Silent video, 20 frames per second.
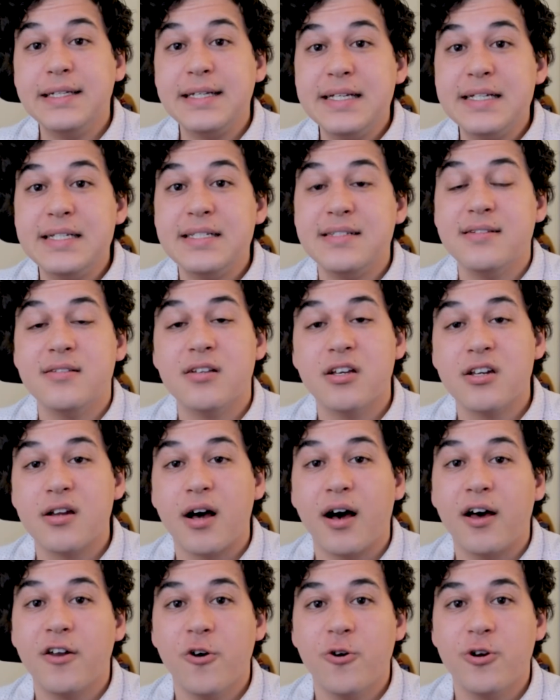easy to
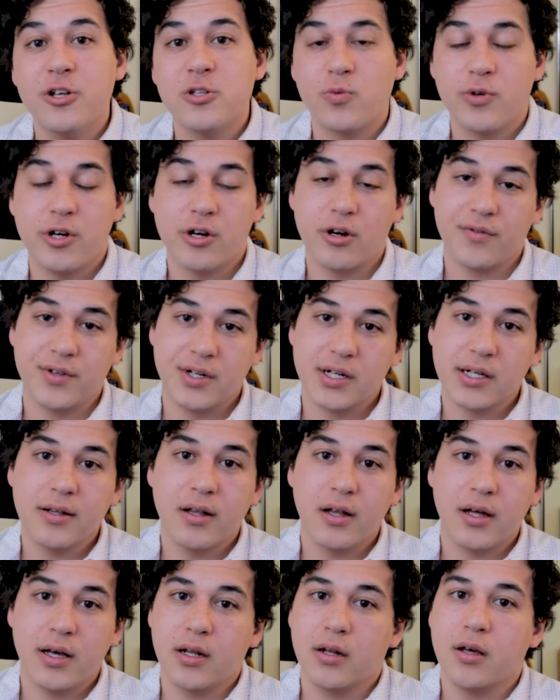not notice when you're on the
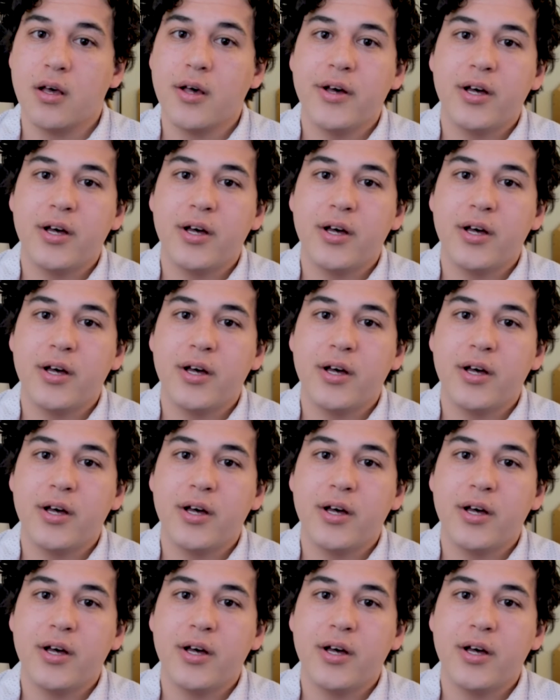decline.